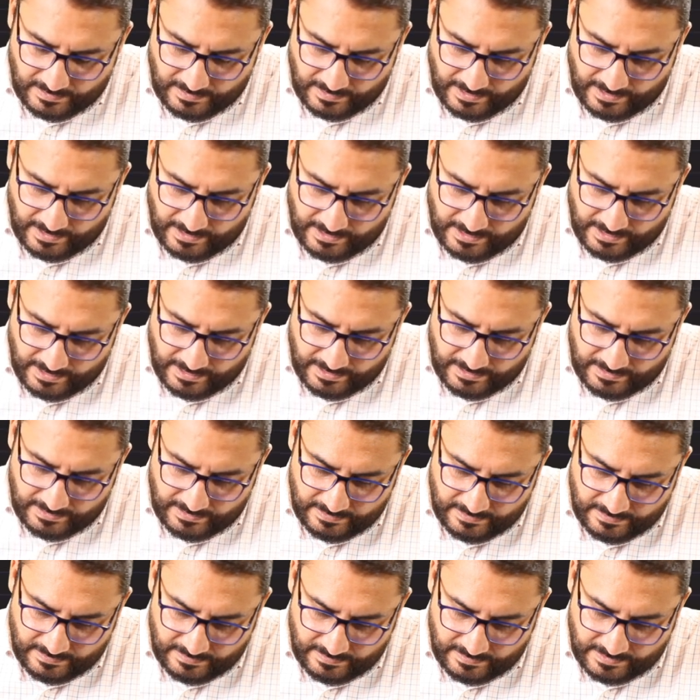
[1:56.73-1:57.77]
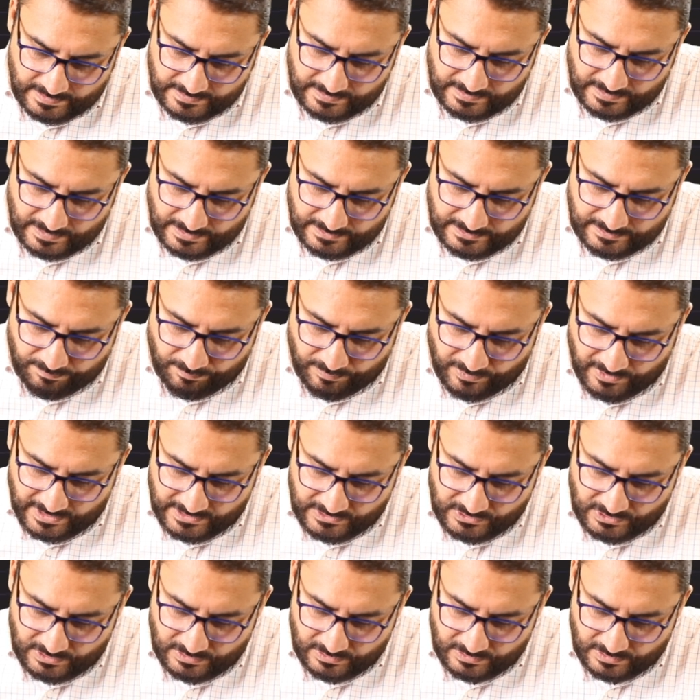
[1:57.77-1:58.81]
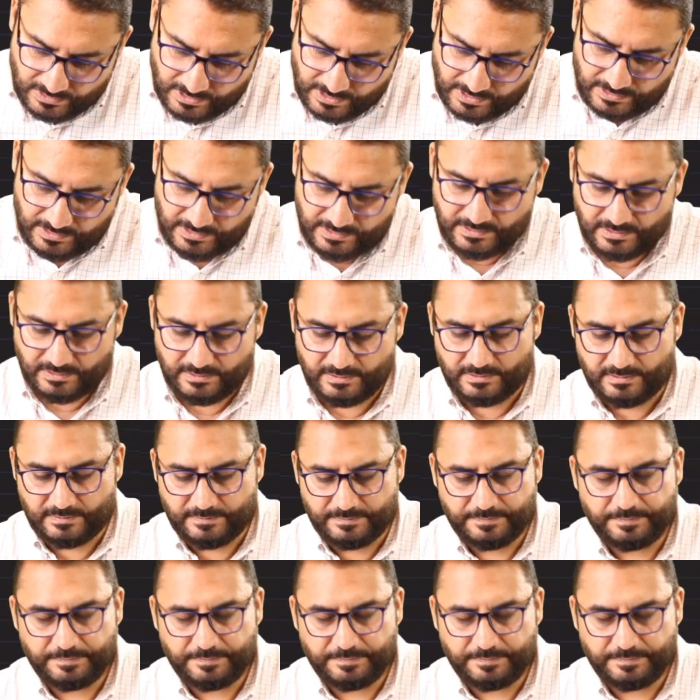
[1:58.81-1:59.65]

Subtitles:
and then this is bridge, and this is